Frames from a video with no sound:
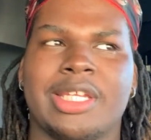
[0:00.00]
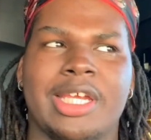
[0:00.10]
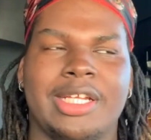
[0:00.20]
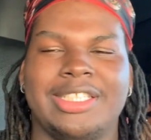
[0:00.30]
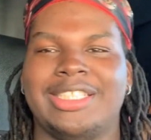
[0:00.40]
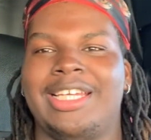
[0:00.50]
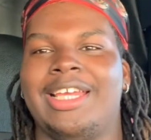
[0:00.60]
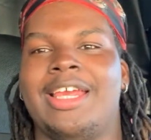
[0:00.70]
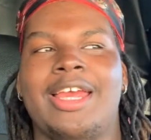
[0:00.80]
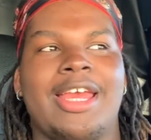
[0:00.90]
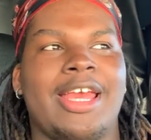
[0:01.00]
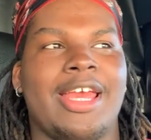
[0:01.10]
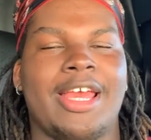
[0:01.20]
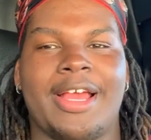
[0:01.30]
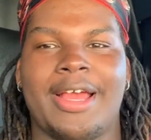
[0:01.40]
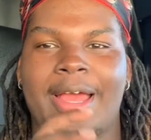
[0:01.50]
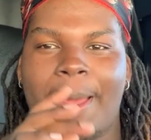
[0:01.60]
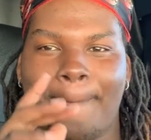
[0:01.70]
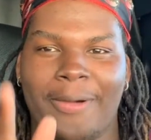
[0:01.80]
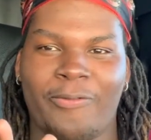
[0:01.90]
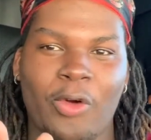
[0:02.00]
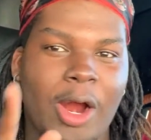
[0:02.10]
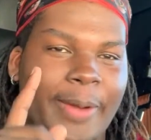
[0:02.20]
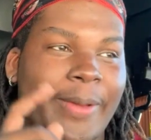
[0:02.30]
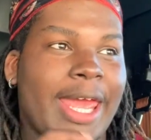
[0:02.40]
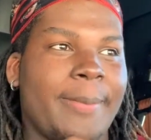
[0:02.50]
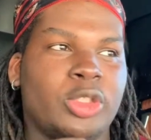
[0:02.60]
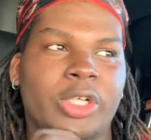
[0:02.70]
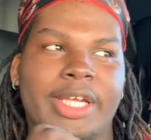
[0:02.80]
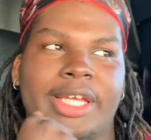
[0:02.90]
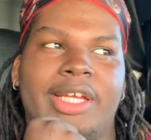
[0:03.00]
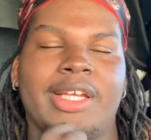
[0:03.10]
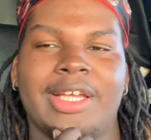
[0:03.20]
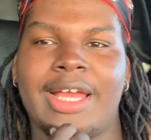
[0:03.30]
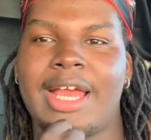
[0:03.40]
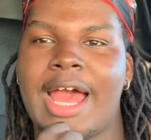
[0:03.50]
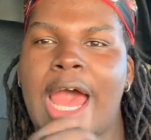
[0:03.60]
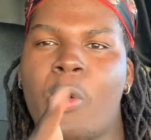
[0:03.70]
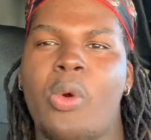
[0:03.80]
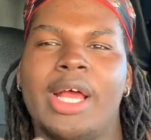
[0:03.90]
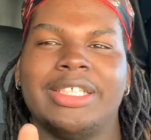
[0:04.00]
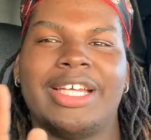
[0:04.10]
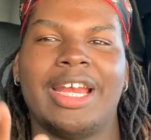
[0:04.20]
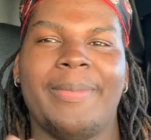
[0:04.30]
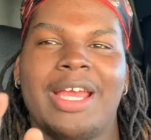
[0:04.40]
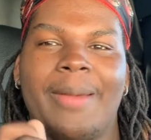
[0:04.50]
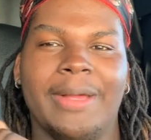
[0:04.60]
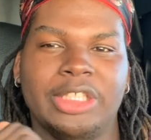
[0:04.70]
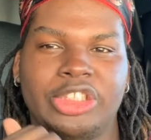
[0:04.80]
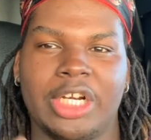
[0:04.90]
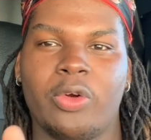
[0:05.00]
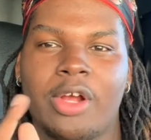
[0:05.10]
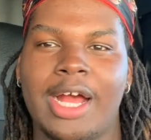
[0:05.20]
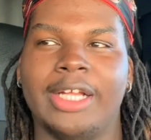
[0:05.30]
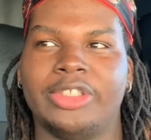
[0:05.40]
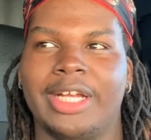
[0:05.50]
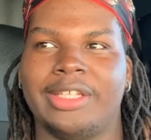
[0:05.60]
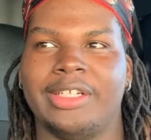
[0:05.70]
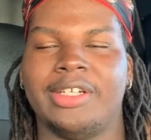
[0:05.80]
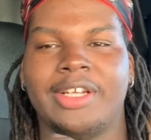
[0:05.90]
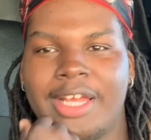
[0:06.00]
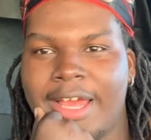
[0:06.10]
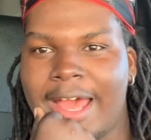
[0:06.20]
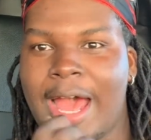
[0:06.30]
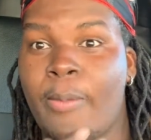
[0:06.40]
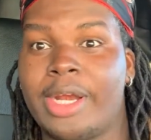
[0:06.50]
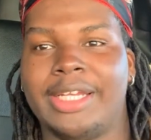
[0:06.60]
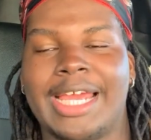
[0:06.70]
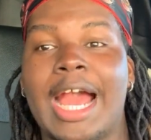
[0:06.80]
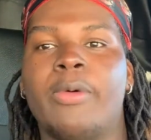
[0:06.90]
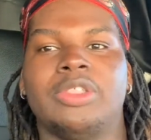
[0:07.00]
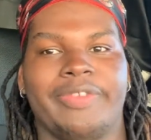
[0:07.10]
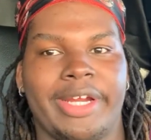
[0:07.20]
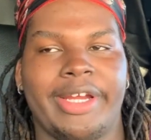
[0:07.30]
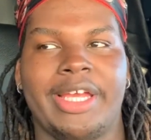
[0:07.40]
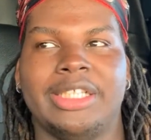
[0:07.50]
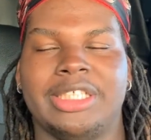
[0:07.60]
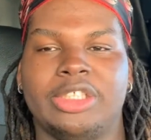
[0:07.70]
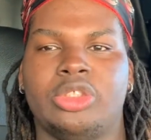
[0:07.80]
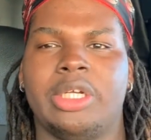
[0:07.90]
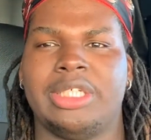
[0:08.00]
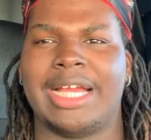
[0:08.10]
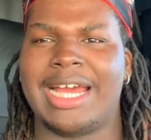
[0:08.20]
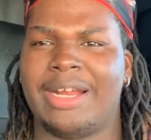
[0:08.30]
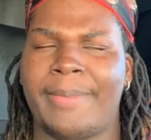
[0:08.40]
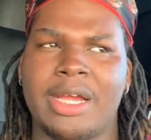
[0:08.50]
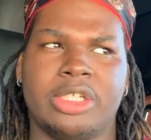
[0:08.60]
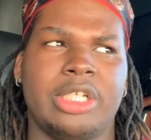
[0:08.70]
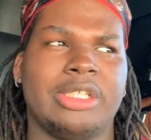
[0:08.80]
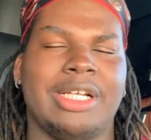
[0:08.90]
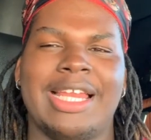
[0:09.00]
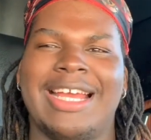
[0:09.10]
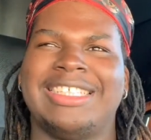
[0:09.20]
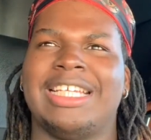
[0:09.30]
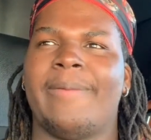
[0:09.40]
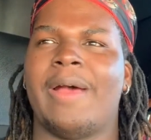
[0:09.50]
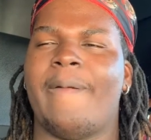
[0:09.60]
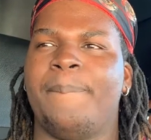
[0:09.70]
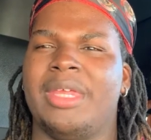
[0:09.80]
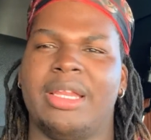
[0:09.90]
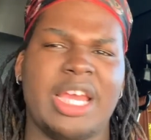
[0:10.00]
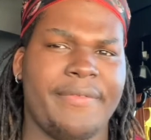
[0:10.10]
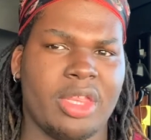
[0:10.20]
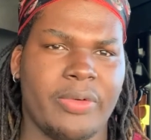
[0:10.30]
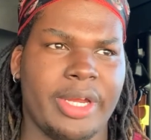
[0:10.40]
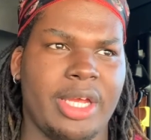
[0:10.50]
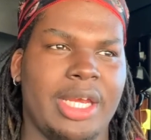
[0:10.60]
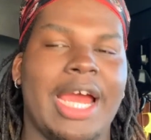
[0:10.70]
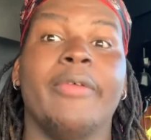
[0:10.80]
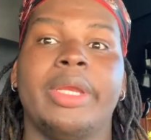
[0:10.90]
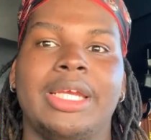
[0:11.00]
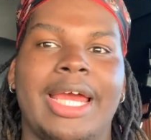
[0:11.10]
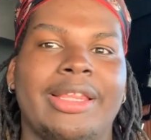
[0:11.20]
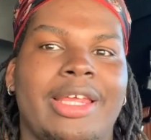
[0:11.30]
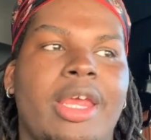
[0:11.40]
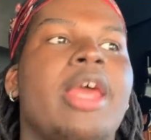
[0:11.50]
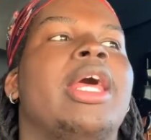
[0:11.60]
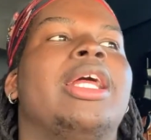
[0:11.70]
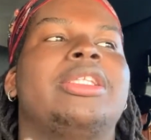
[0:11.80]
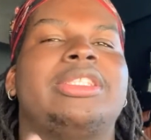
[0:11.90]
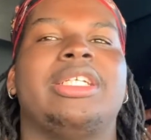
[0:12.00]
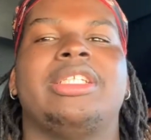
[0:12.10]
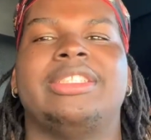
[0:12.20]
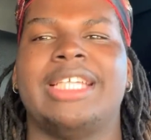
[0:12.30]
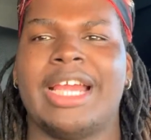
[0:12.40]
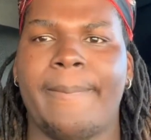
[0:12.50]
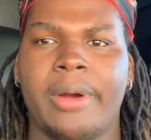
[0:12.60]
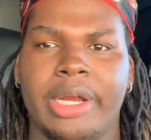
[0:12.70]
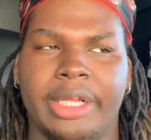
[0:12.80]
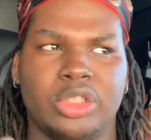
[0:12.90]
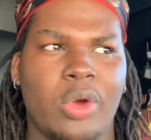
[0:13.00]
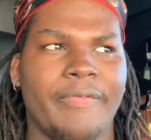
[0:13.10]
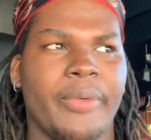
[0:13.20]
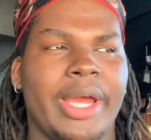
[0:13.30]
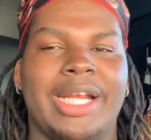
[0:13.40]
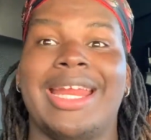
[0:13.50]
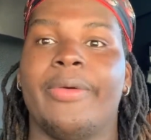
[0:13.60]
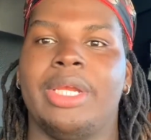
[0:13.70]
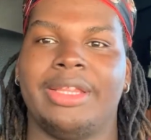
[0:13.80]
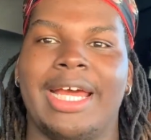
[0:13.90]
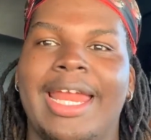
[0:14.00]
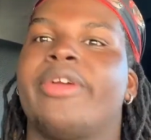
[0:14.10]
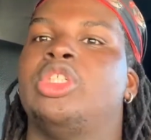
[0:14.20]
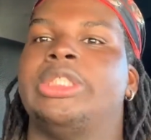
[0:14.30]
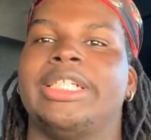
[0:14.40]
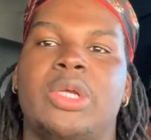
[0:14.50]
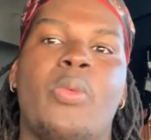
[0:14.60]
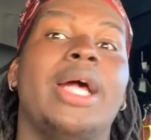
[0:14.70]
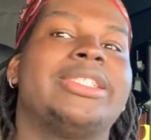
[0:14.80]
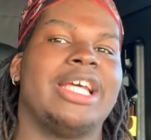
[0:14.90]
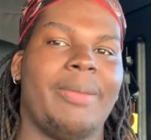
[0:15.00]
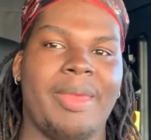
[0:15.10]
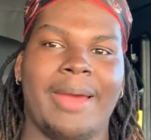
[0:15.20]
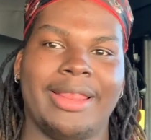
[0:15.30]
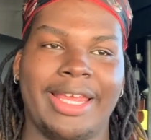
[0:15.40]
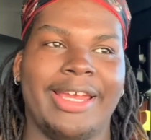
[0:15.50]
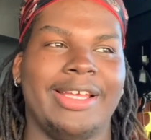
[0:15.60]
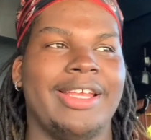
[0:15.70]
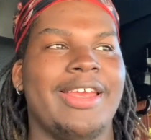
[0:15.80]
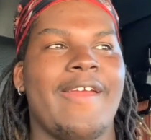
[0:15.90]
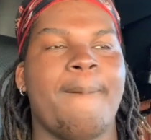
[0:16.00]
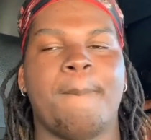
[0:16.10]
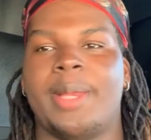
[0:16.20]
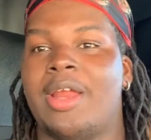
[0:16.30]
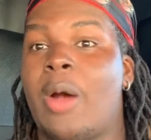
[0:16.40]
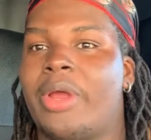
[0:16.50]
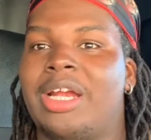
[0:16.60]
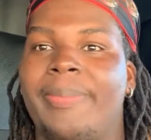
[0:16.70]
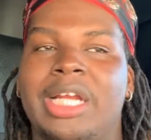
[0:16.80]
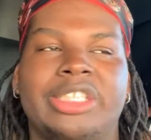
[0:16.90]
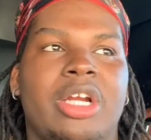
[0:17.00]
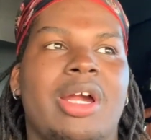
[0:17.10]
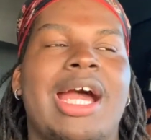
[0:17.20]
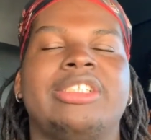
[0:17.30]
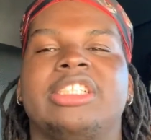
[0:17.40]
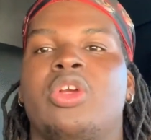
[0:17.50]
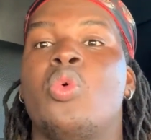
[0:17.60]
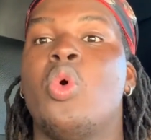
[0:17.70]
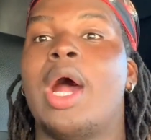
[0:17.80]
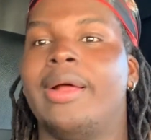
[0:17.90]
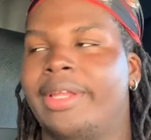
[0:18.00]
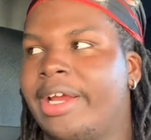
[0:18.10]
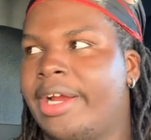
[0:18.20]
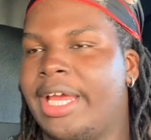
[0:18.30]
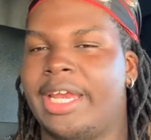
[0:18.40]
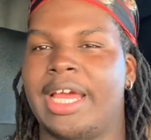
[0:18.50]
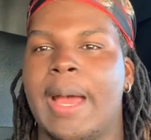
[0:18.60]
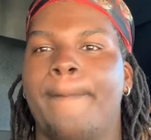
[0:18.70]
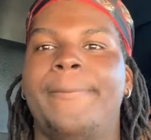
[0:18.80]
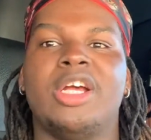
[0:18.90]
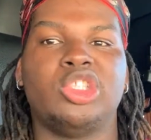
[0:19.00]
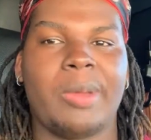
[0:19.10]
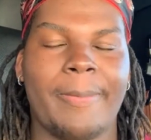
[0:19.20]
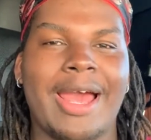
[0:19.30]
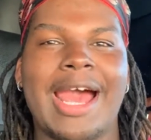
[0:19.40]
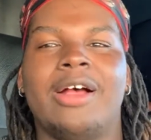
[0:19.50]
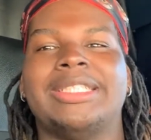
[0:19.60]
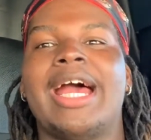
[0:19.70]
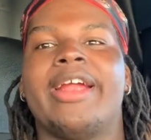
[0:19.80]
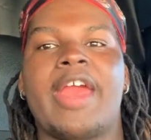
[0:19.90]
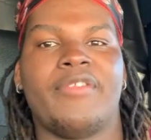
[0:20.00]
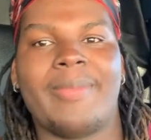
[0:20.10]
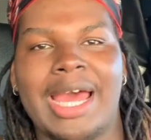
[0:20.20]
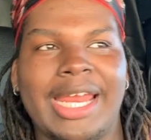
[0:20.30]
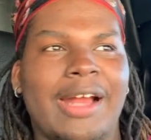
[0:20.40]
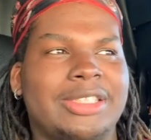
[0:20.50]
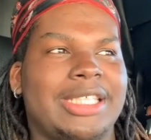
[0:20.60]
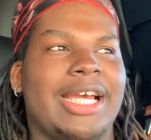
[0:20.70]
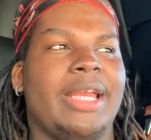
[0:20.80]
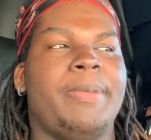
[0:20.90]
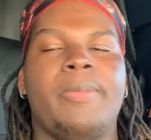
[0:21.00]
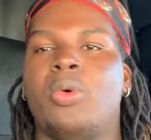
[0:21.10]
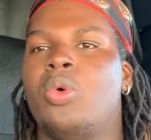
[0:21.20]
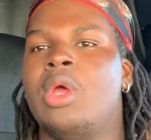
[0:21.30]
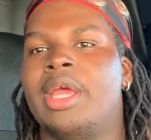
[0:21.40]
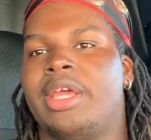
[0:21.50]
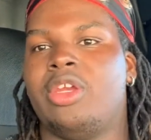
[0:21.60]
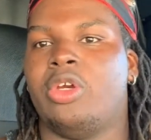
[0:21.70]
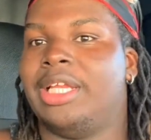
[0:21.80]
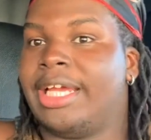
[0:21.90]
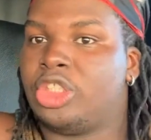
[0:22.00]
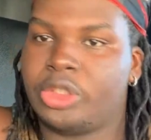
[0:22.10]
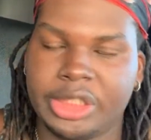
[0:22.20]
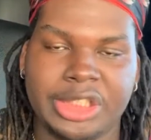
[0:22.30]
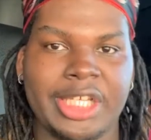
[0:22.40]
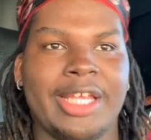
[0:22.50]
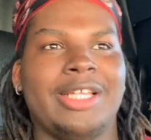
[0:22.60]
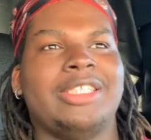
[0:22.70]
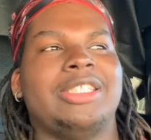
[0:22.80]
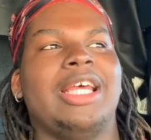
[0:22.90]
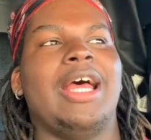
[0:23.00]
Let's see. Before I became trucking, I was gonna become a general contractor. I was very into construction. I got in my construction class at about the 11th grade. I really liked it. Took the second part in 12th grade, and I really thought that construction was be my thing. You know, I wanted to be the general contractor who go out there and builds people a house, hire everybody outside people, you know, the electricians, the